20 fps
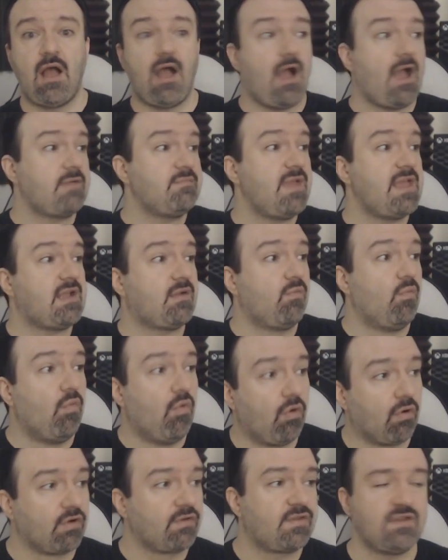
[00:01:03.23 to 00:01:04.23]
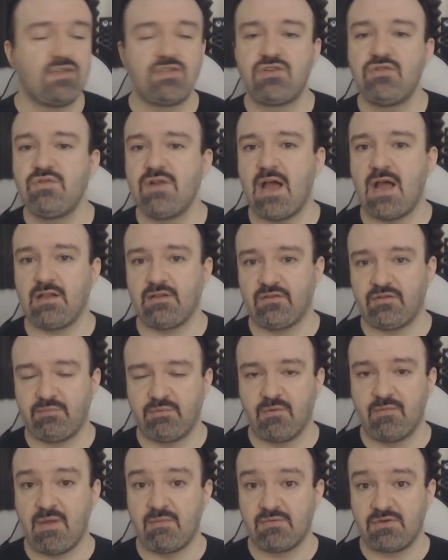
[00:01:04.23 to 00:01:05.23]
I make more than $2
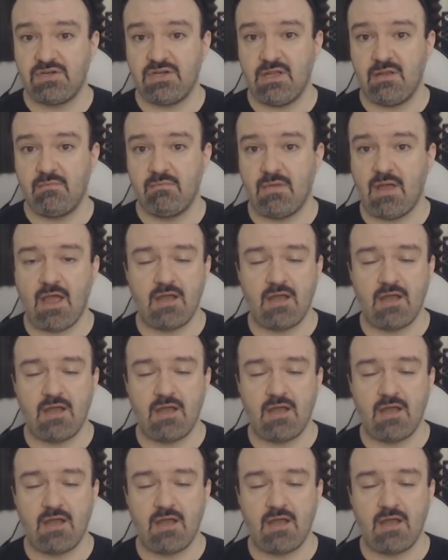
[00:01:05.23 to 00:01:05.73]
per membership.